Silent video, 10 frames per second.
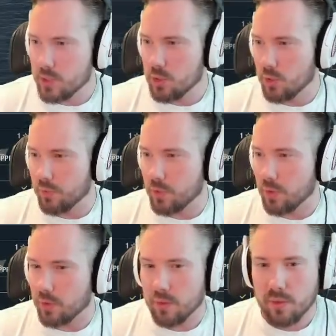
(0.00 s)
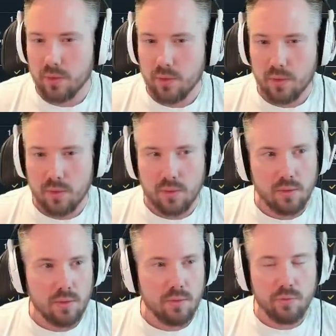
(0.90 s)
Duke of York?
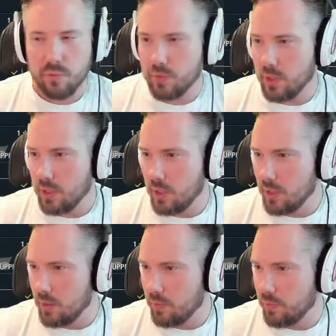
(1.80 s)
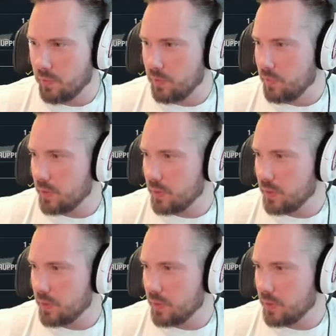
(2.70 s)
350